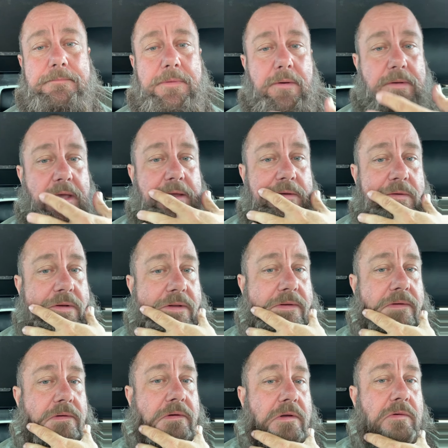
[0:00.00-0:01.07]
Okay, you
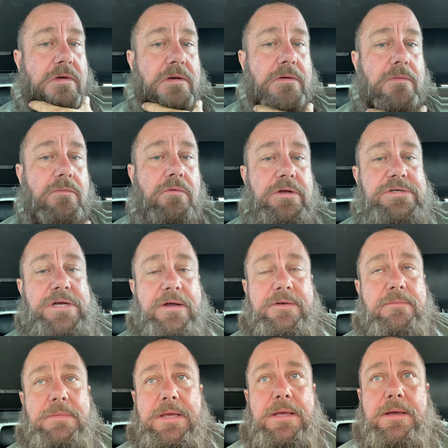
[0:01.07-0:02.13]
can reach out
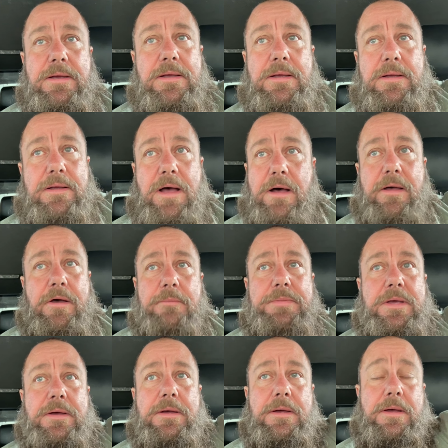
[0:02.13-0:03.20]
to me. I'll help
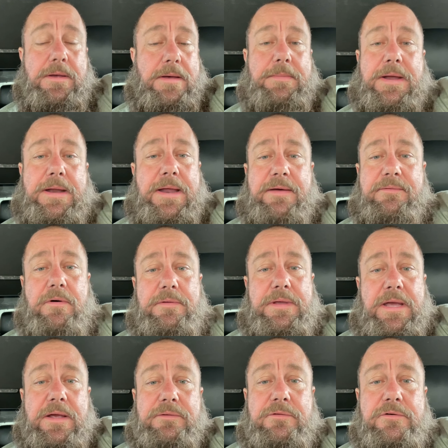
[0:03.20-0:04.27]
you. I might not have all the
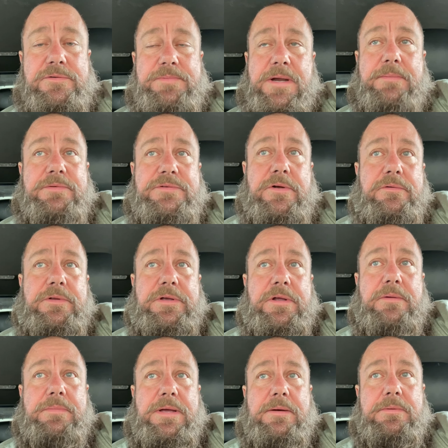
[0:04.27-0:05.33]
answers, but I'm certainly going
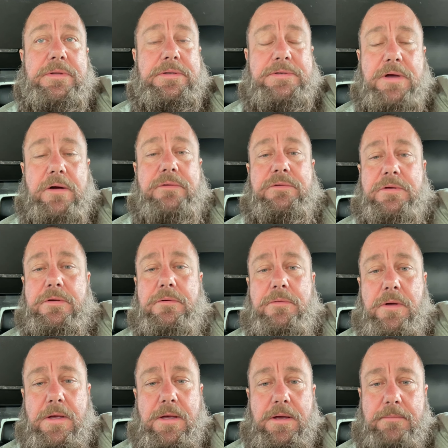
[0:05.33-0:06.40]
to be able to talk to you
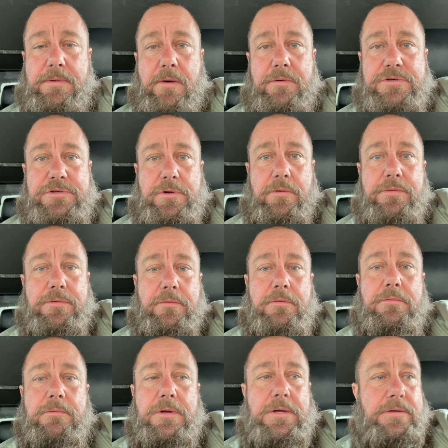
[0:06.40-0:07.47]
about what you're going
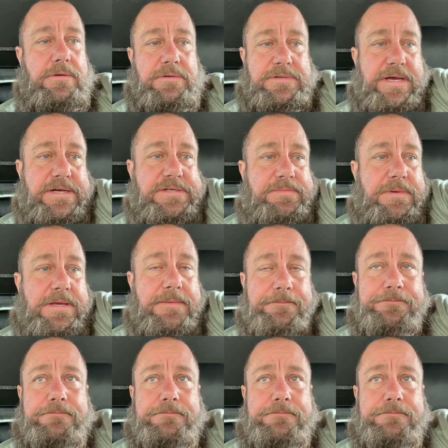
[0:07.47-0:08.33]
through. You can text me.